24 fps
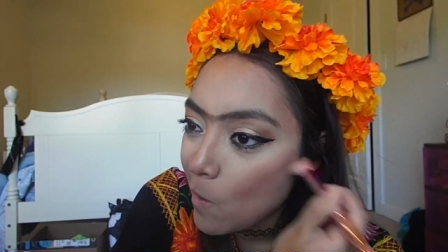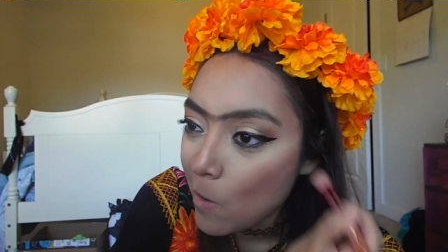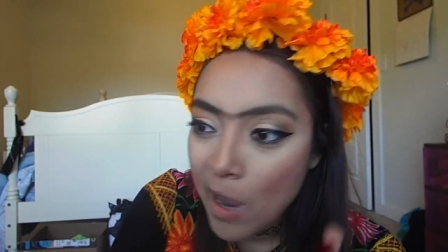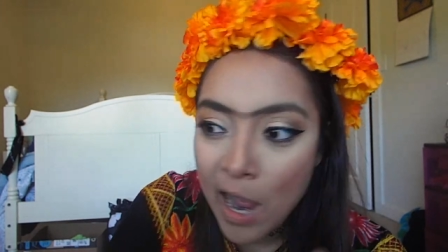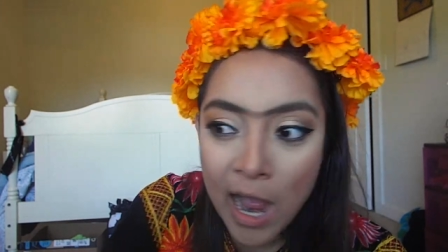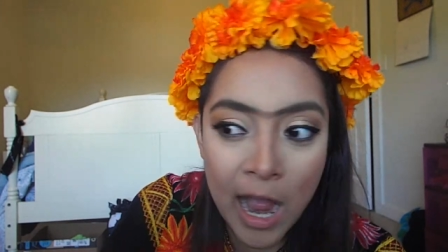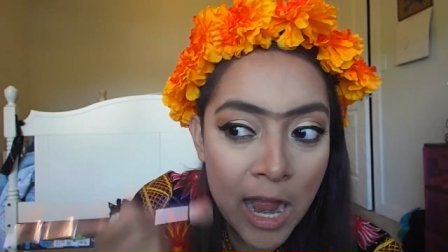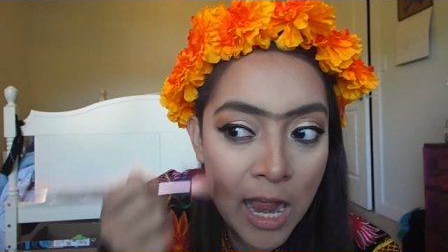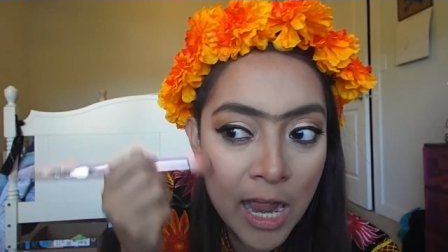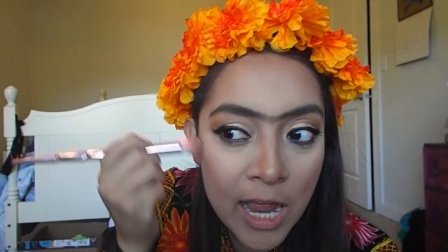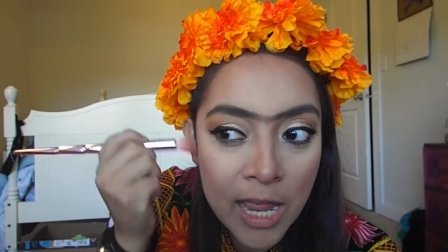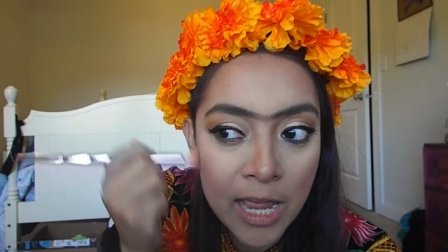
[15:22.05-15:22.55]

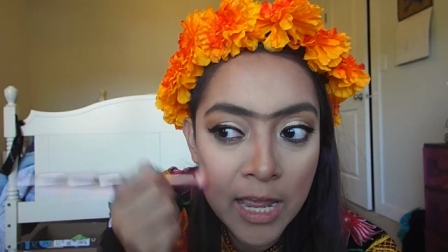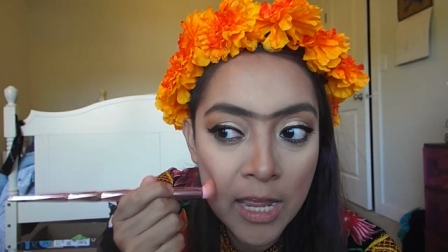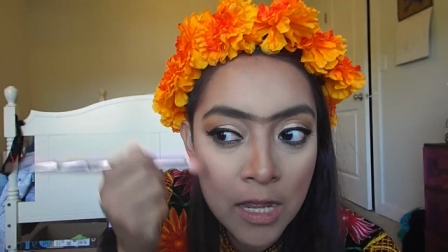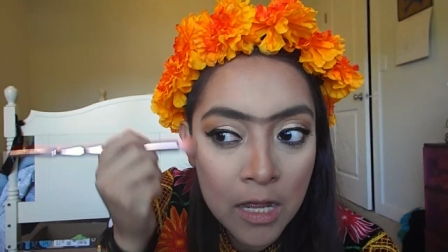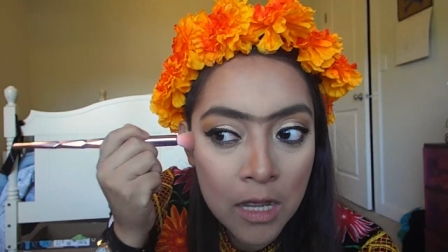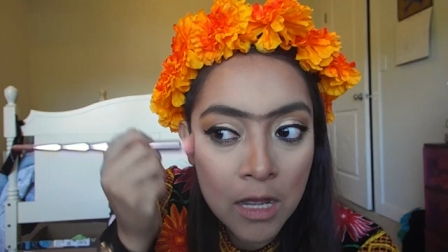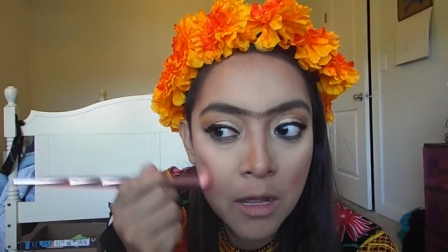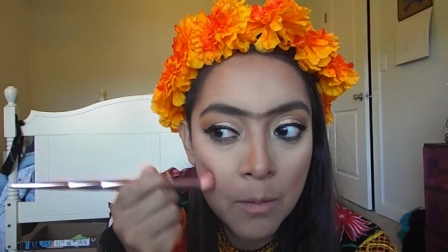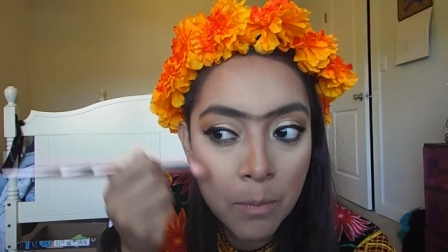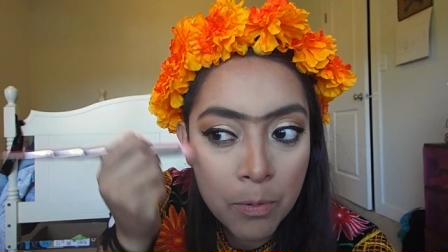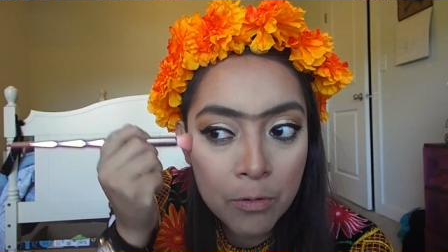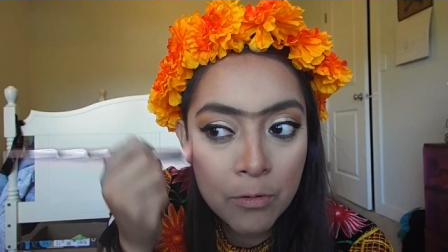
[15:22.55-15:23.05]
I
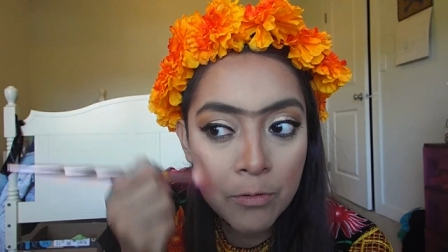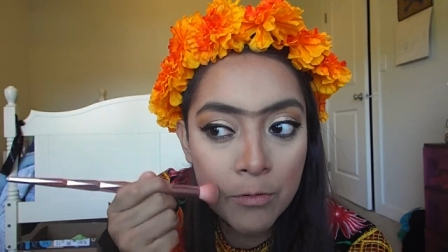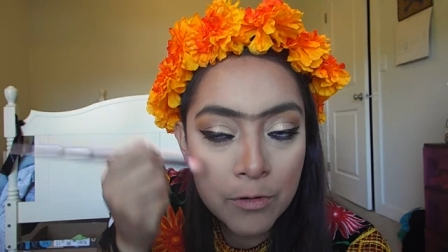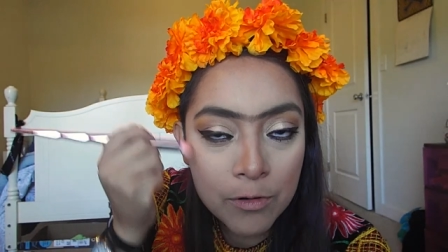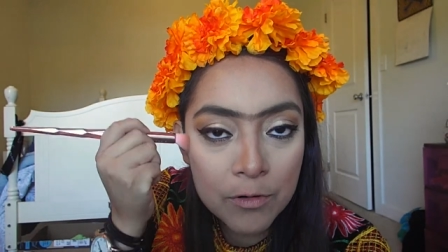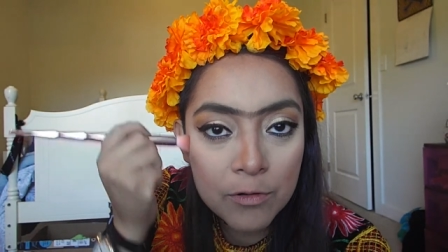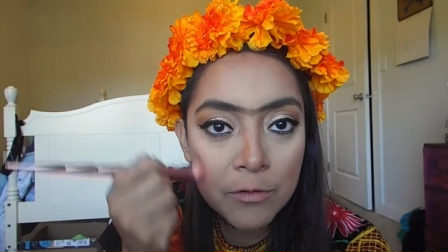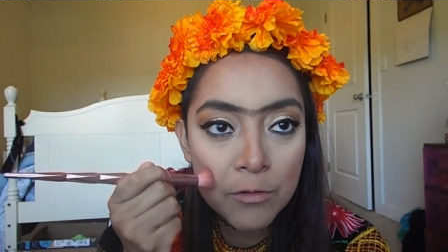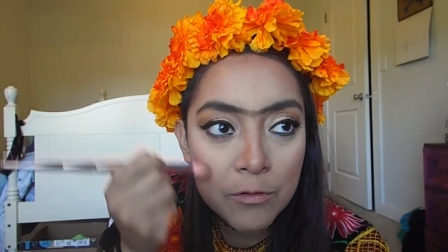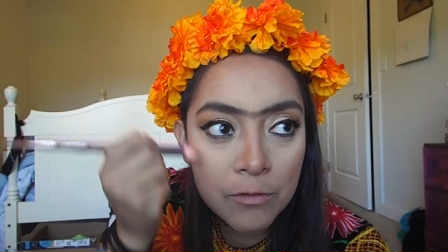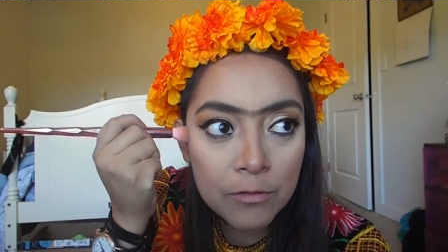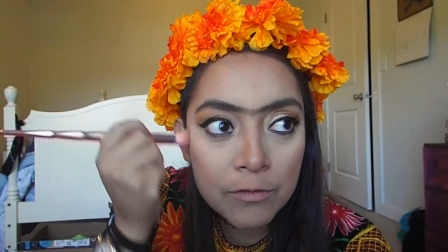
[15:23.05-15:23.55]

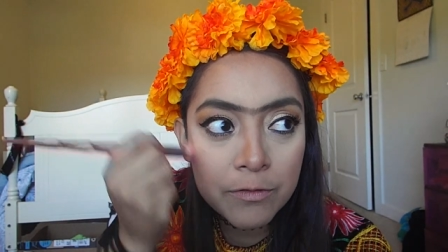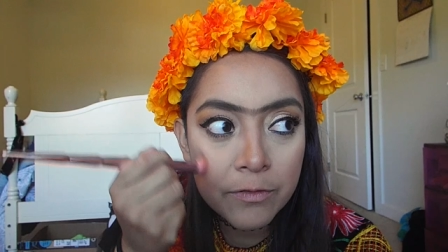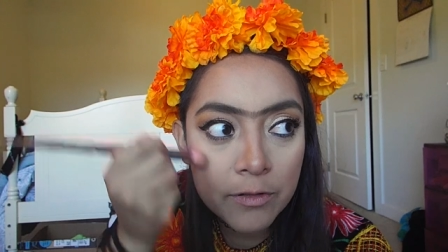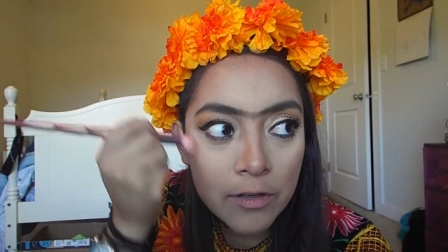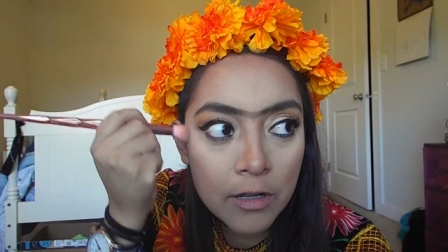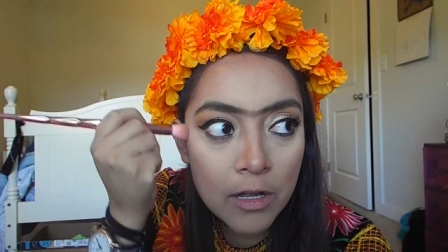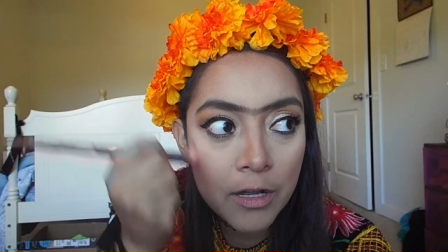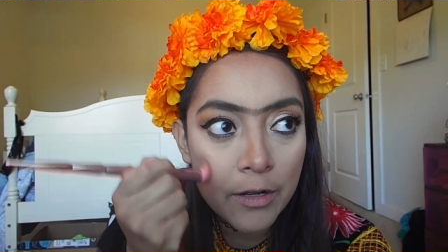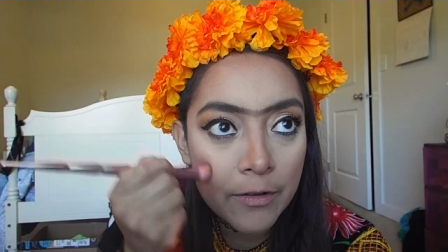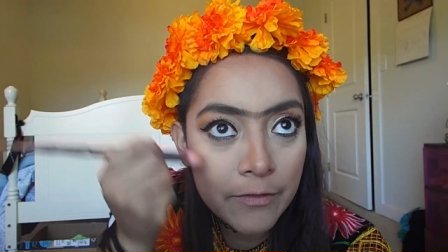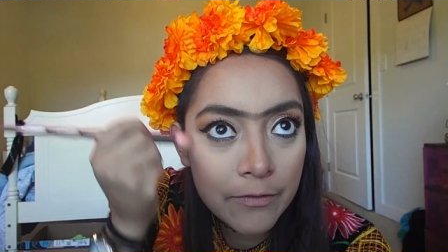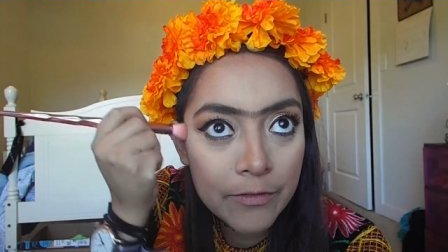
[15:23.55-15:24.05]
approve
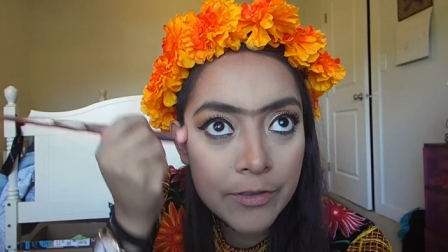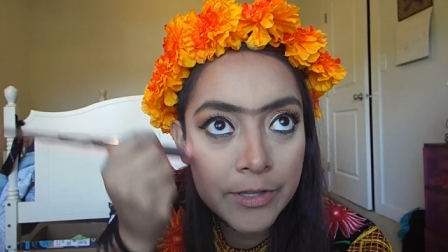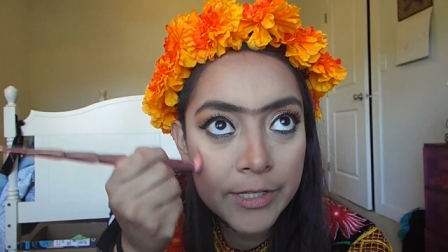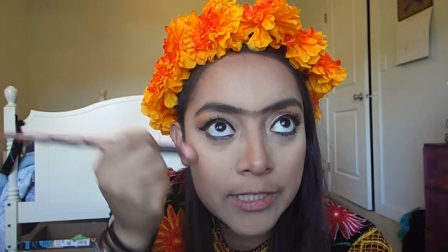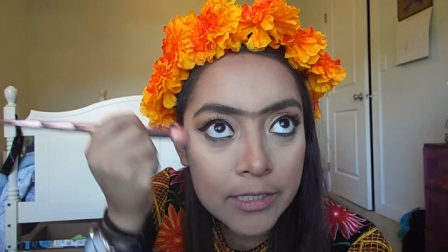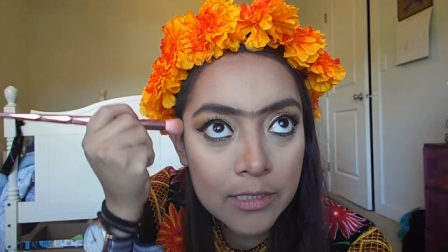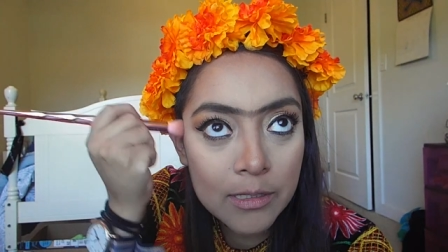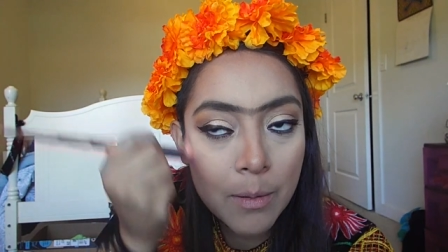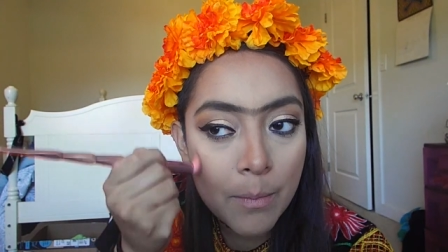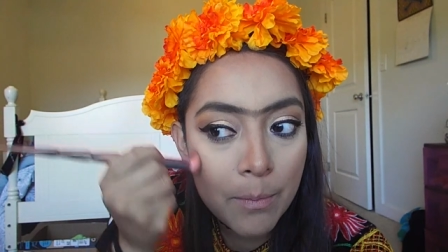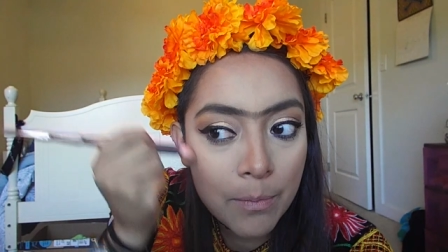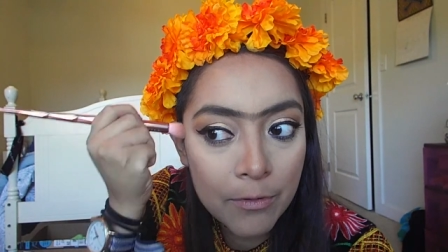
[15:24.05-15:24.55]
of
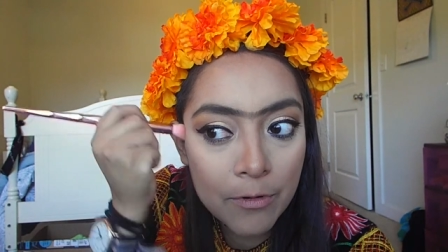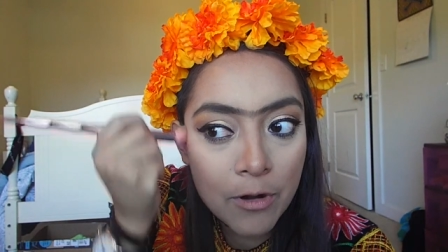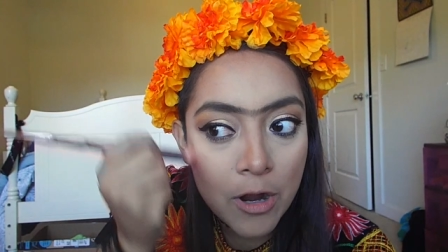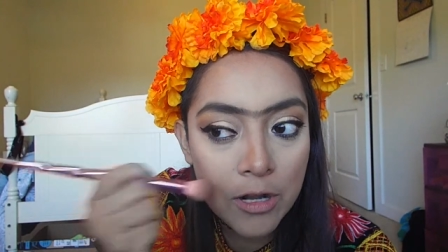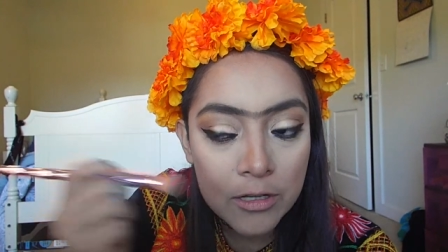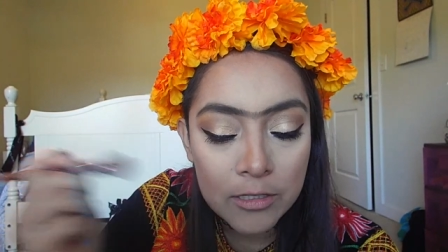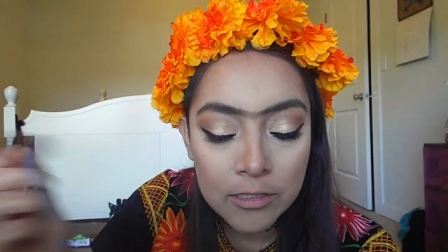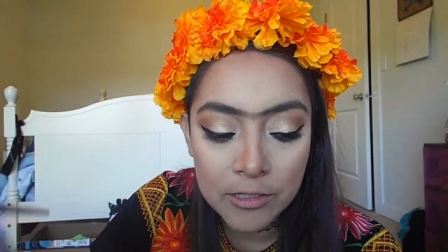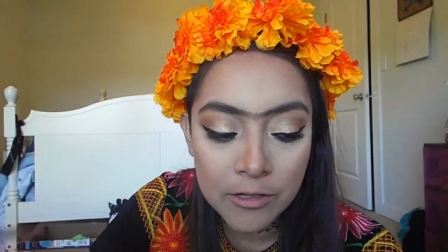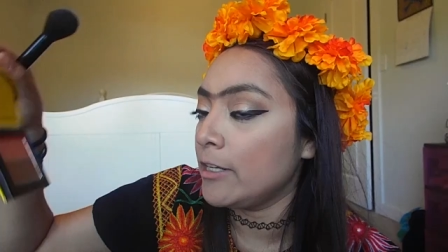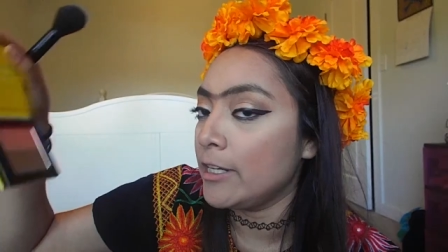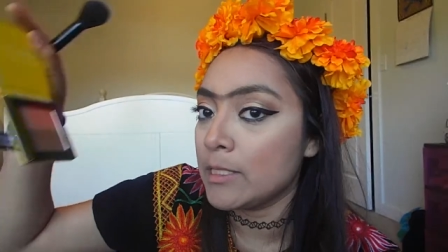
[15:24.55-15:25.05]
this
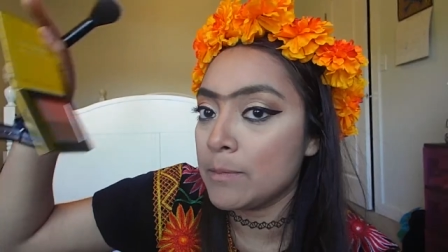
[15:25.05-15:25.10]
bronzer.